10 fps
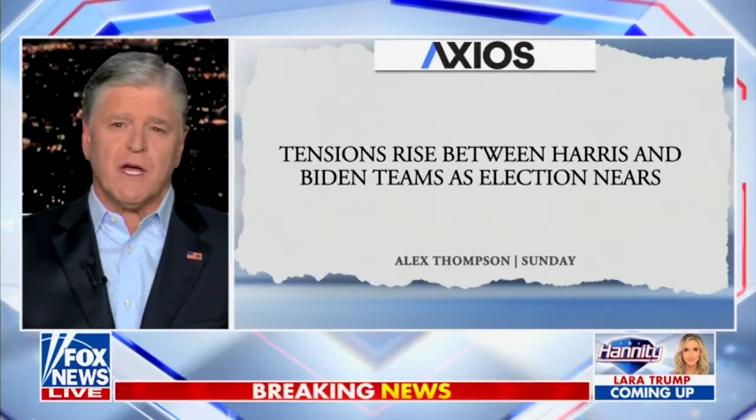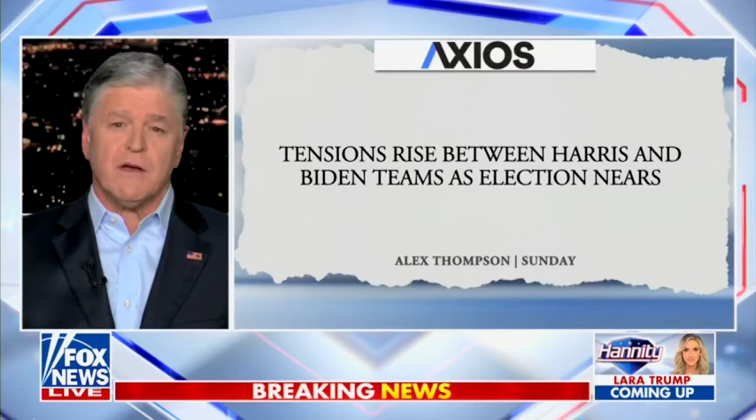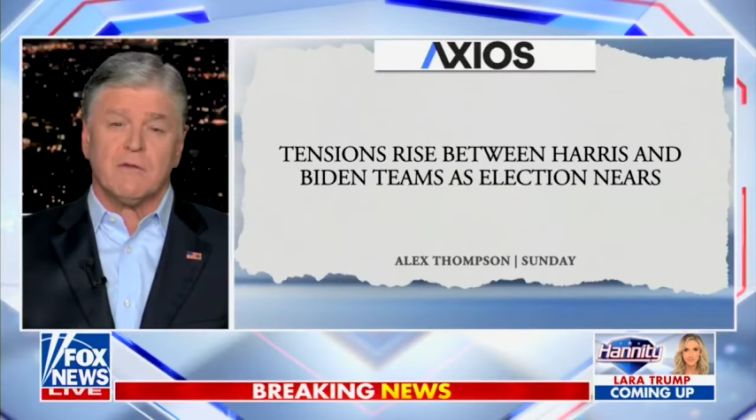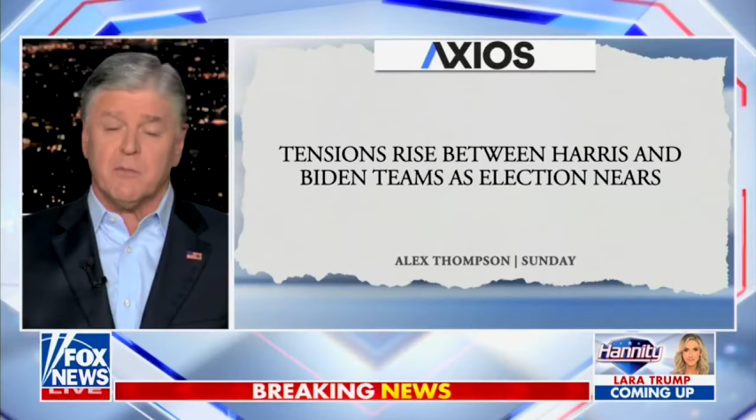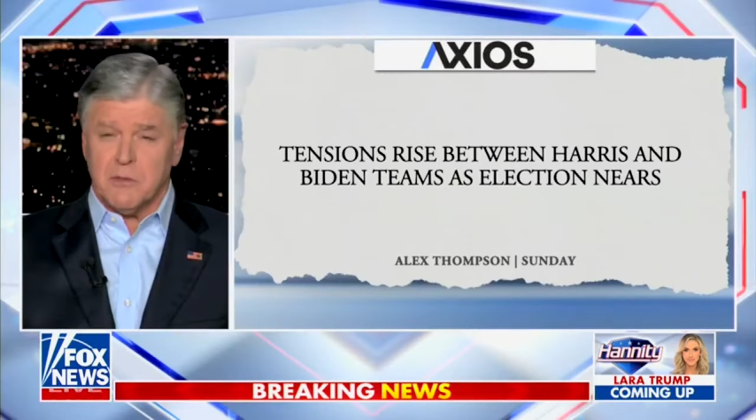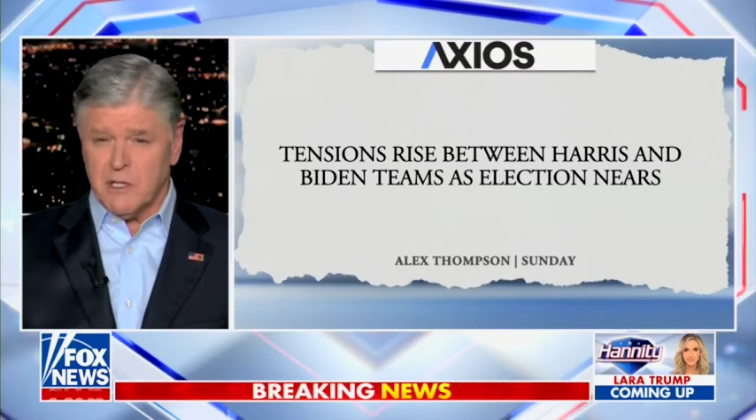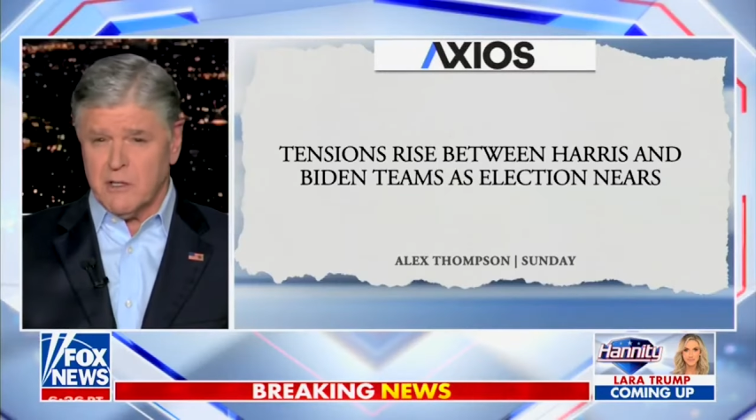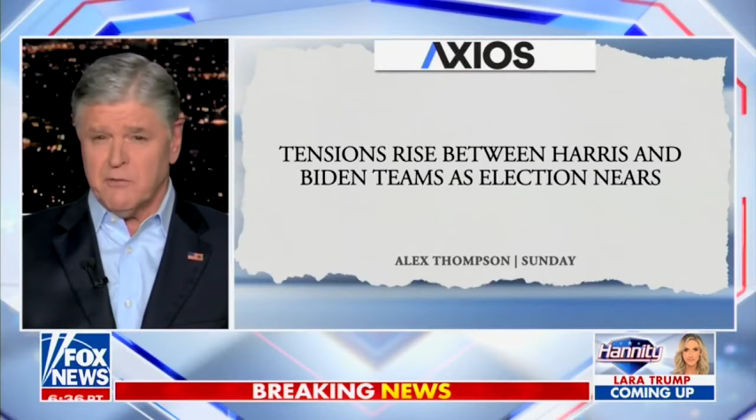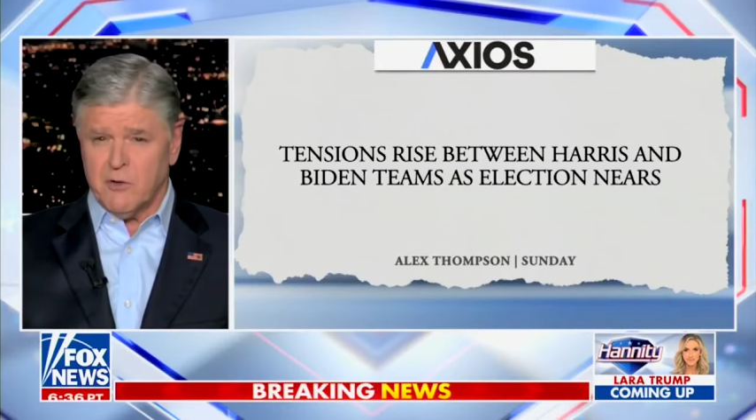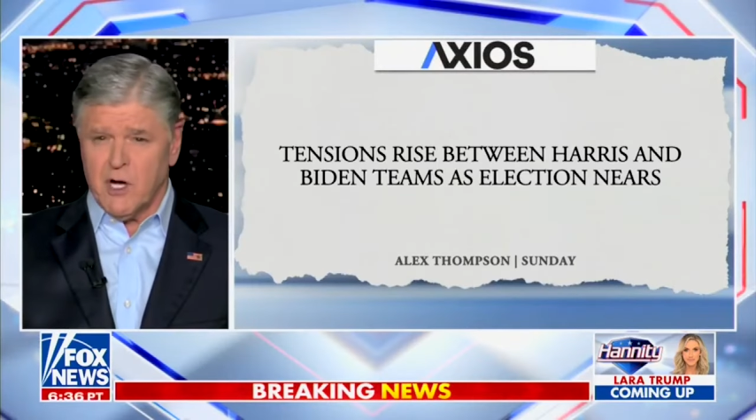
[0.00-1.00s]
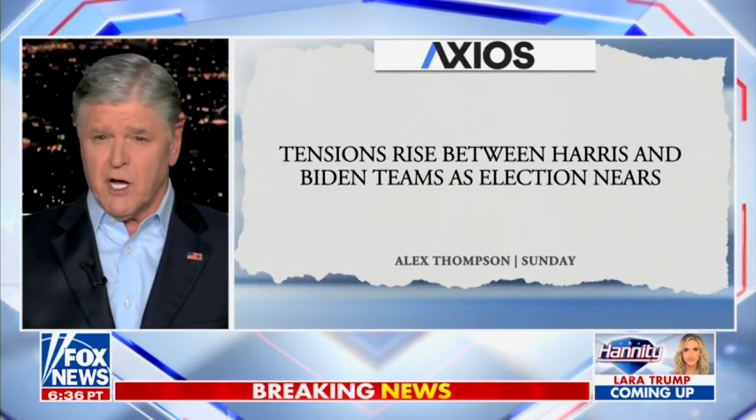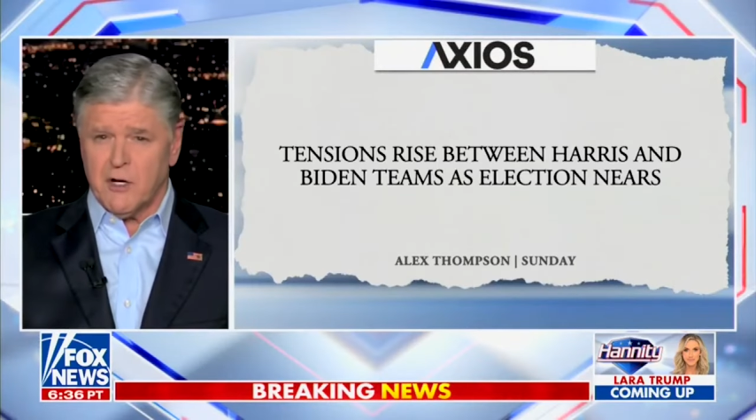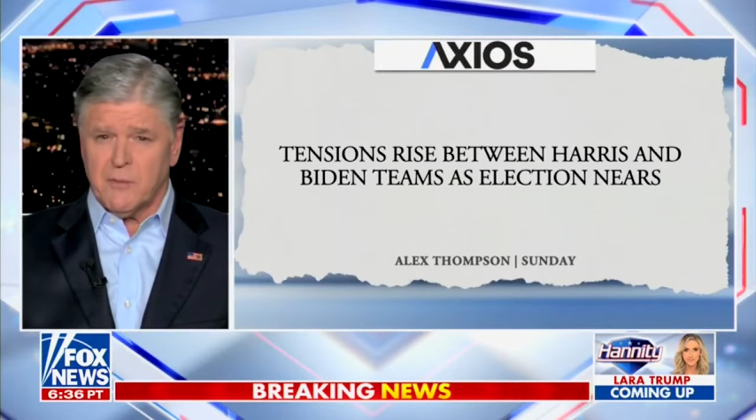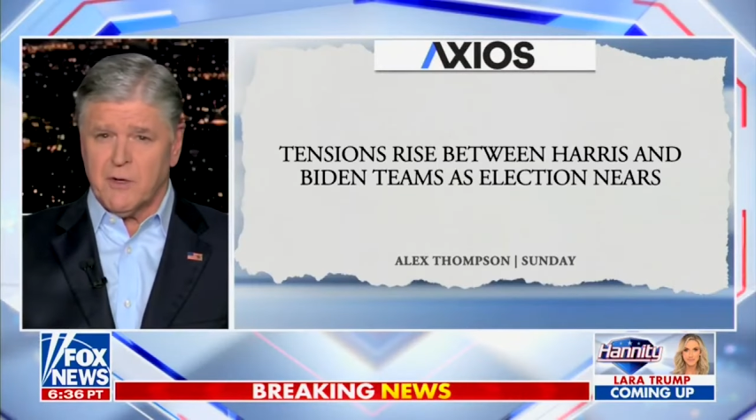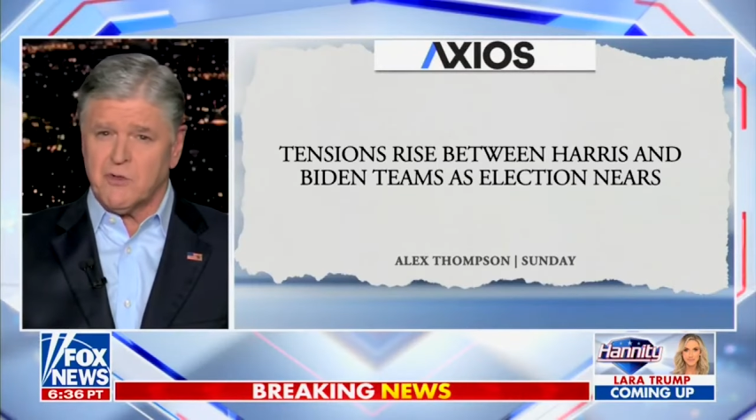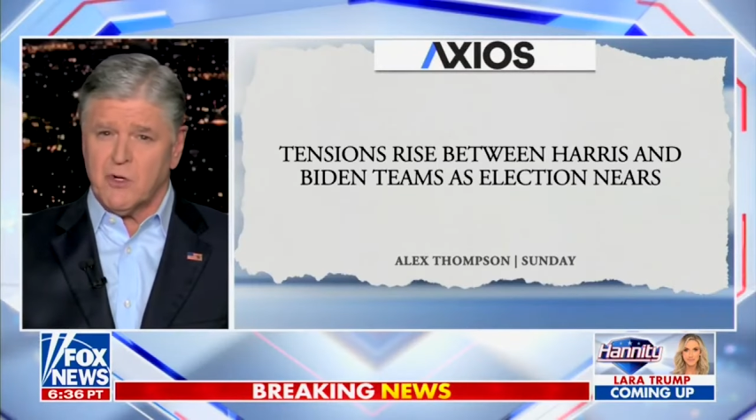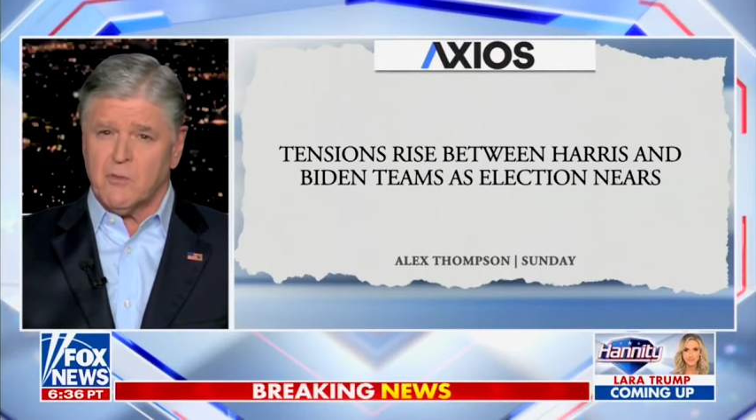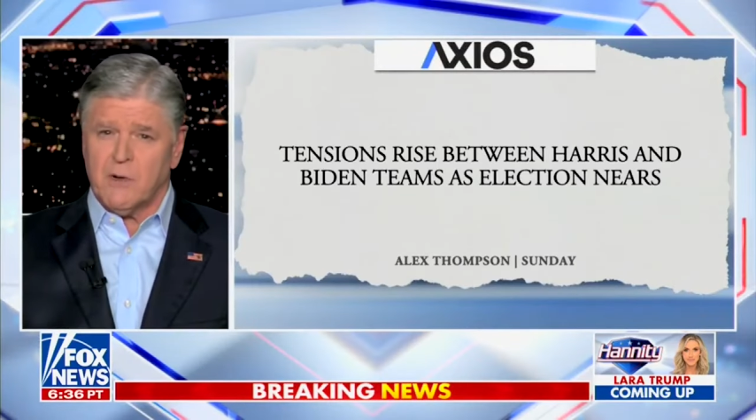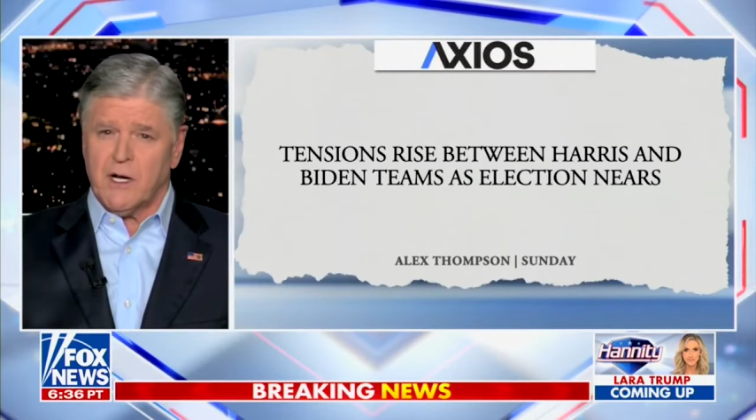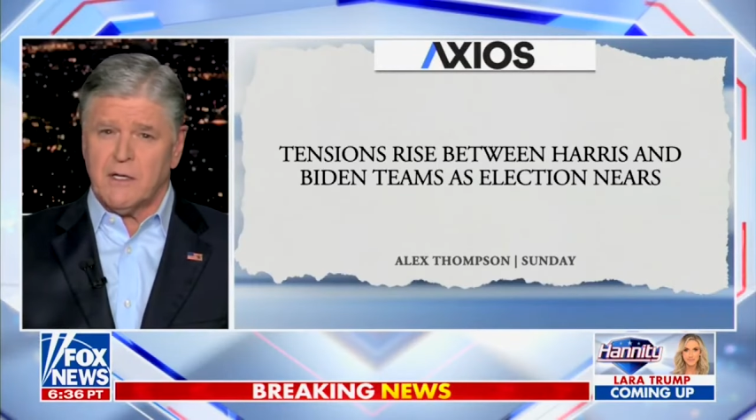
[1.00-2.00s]
have completely forgotten about Joe
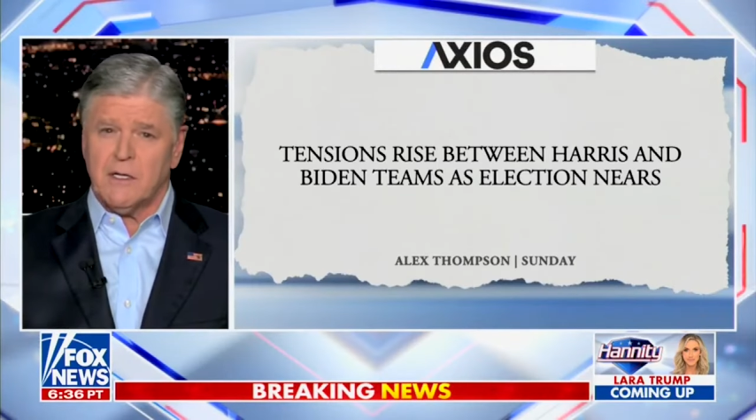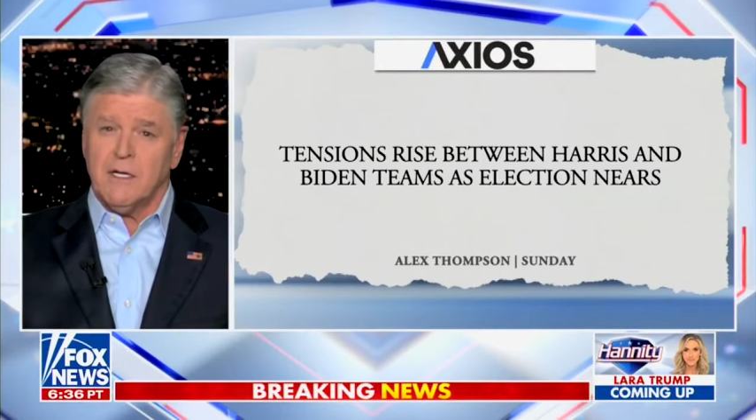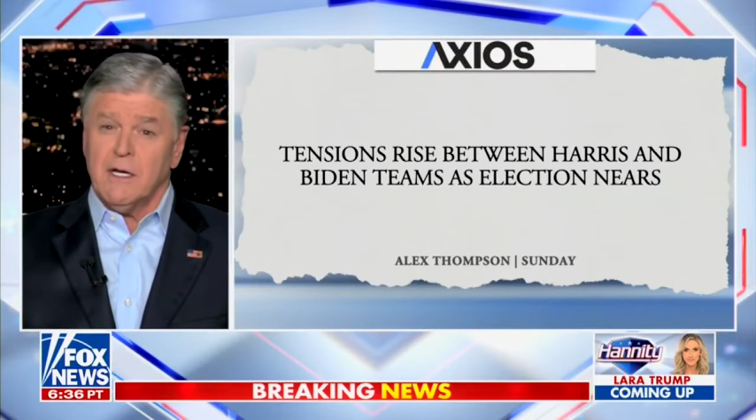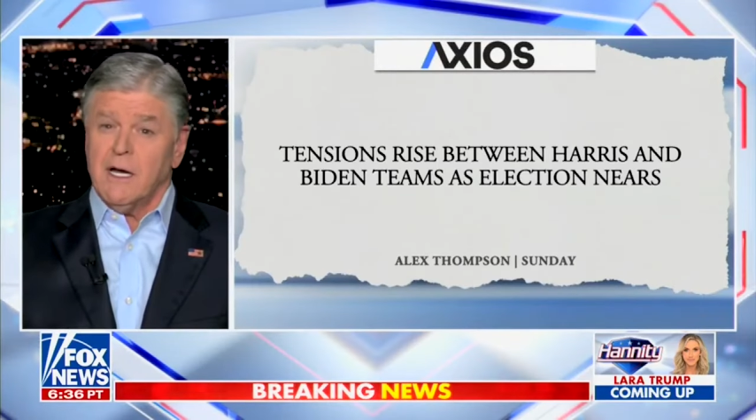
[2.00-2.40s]
Biden